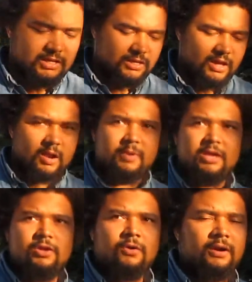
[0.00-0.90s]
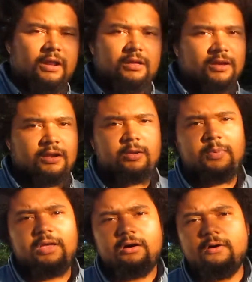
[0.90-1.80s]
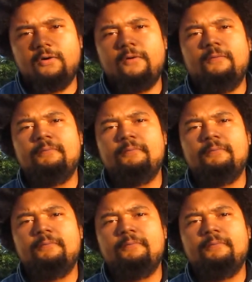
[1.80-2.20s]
You got to be a unity to be a whole.